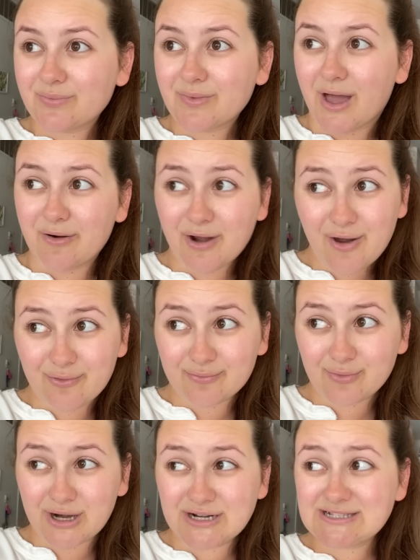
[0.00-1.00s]
I don't know.
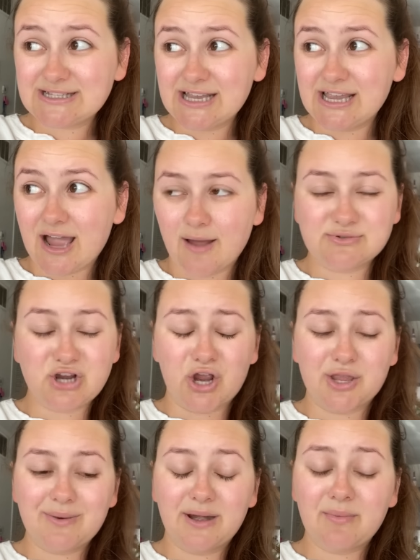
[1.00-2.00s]
We're gonna see. I'm
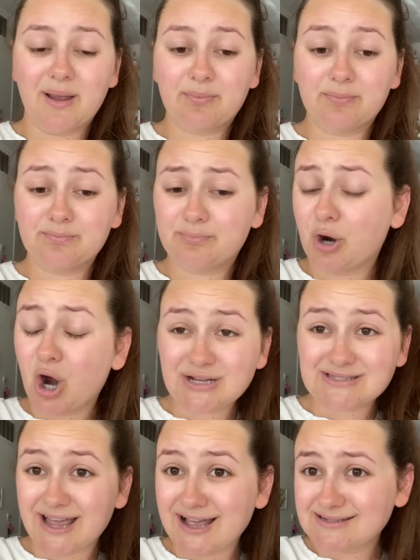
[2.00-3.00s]
documenting my
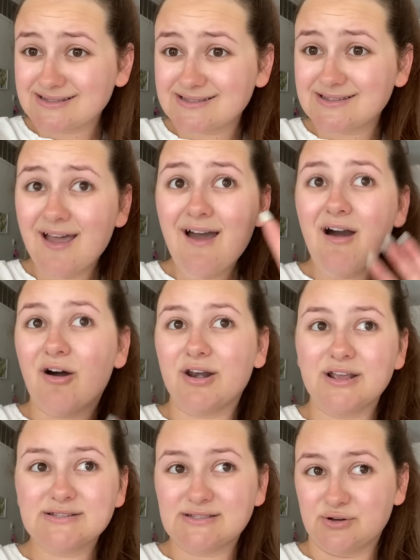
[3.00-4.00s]
process on
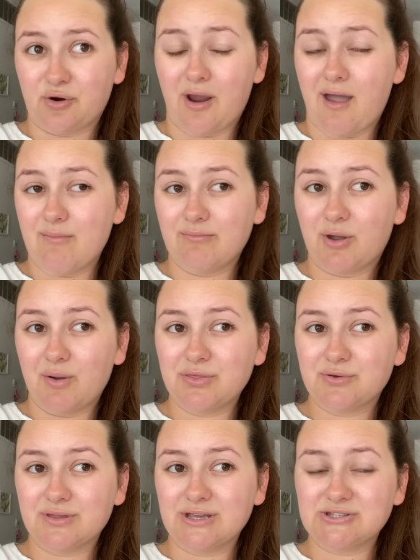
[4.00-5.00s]
Instagram going
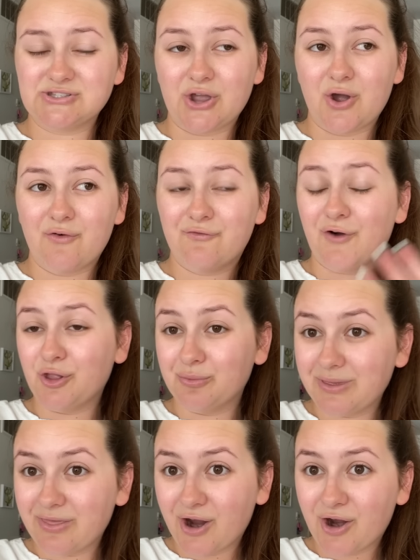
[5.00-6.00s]
through this, so follow
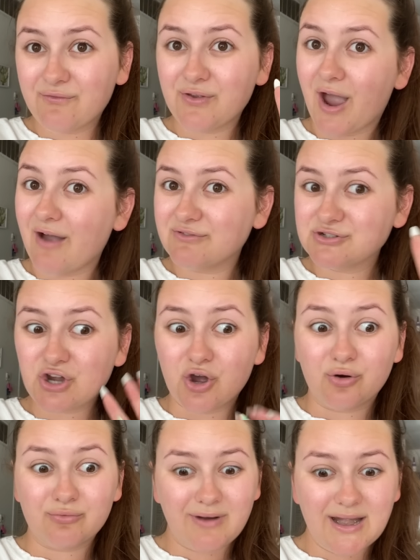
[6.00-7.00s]
me there if you haven't
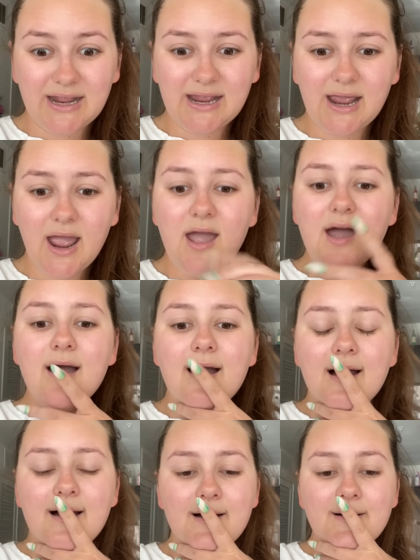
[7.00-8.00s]
already.
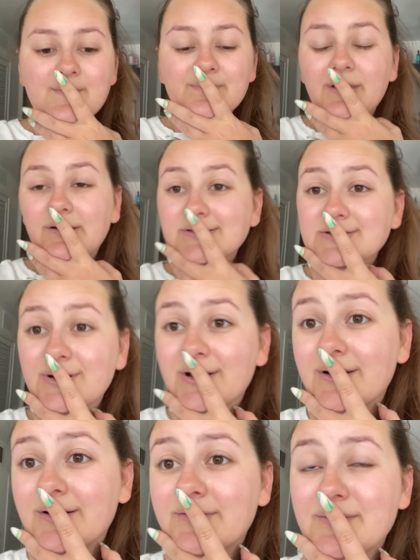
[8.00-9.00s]
I also
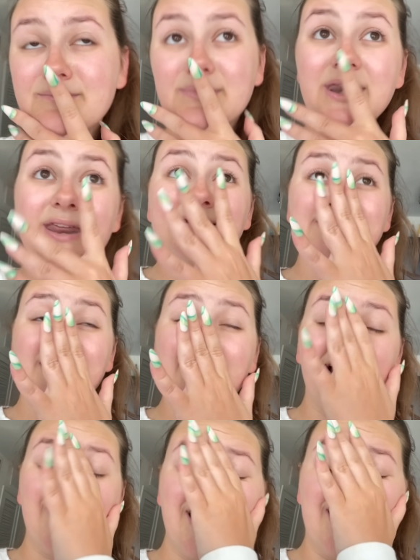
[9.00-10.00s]
have meetings
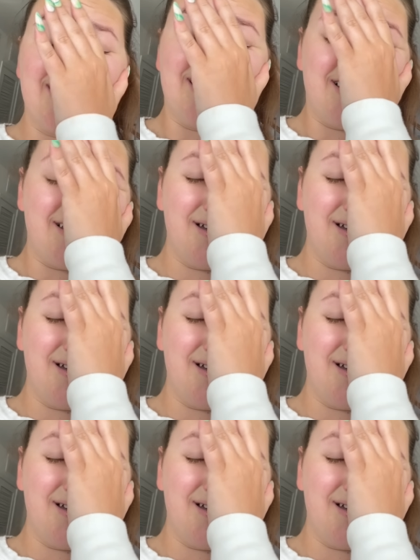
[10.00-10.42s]
today.